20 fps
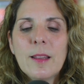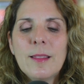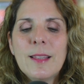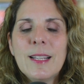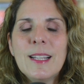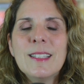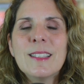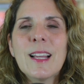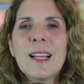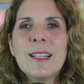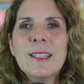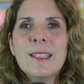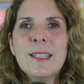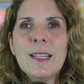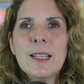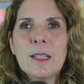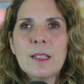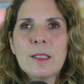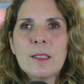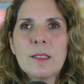these
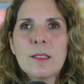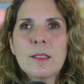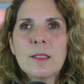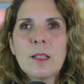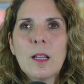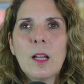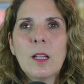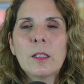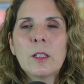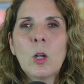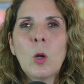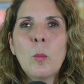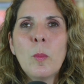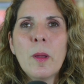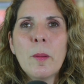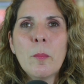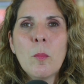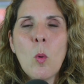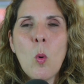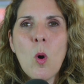ideas a little
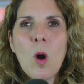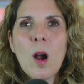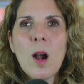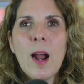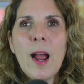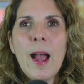bit more,